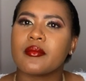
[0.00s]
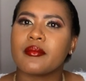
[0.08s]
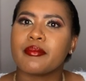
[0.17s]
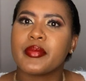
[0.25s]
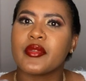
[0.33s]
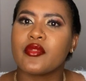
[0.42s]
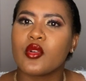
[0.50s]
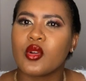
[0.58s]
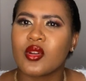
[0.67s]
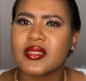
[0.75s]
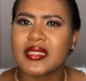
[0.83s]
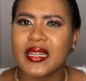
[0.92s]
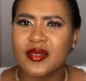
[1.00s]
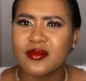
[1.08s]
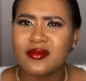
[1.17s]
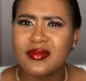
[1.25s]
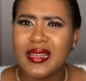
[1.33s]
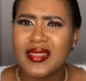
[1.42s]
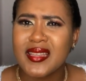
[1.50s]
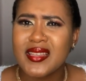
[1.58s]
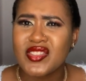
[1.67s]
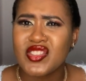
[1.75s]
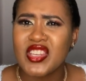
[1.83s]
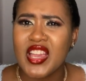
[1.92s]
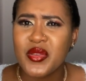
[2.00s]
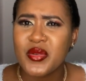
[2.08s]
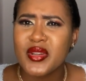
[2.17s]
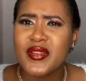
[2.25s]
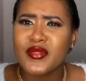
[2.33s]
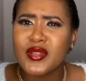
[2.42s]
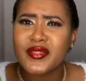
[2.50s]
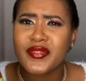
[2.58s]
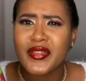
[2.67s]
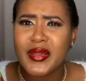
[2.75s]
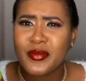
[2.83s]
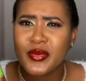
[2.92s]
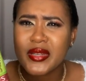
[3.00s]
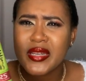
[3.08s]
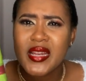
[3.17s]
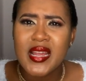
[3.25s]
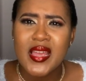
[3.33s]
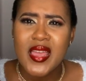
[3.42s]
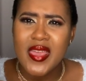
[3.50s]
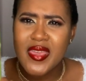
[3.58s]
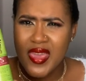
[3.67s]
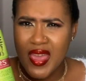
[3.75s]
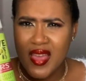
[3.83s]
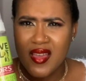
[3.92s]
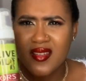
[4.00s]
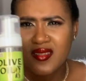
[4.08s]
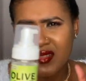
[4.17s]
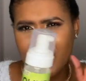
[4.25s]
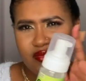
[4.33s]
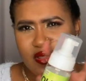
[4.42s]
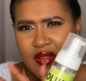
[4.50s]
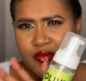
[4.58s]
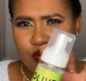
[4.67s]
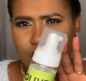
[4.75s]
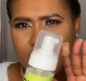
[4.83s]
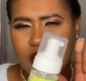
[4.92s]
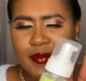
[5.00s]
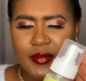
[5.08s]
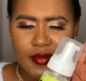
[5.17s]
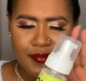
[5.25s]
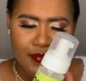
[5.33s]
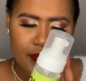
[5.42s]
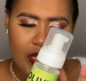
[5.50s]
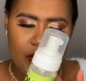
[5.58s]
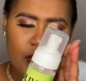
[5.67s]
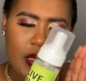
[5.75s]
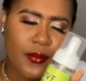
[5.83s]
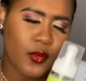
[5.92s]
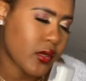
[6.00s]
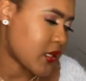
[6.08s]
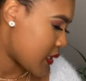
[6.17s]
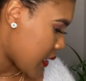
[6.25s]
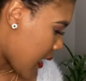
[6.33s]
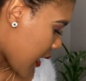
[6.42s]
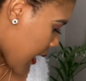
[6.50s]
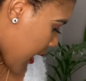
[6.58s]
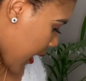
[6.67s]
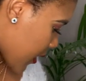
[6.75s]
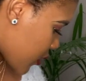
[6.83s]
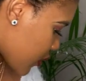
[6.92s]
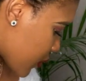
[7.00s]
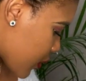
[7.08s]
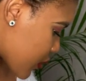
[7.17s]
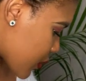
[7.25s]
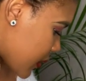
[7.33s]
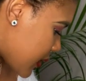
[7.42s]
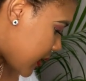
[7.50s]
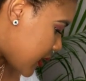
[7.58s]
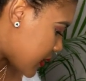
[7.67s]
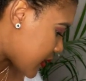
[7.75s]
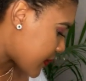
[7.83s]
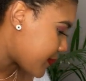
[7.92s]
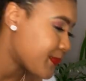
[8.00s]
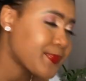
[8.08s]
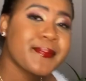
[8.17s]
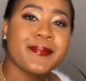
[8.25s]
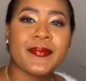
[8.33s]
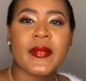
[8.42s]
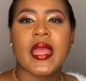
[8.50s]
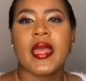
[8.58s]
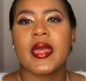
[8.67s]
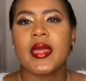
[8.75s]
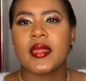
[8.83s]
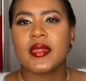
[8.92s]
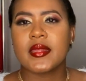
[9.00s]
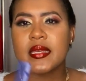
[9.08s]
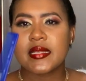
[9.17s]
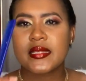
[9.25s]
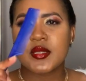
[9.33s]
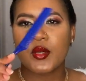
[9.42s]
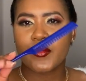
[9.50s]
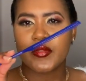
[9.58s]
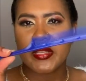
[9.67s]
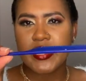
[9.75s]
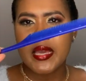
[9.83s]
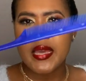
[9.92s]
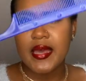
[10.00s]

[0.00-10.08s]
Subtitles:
before lockdown, I think in January if not February, yeah, around those times. That's when I bought it. And you'll also need this over here.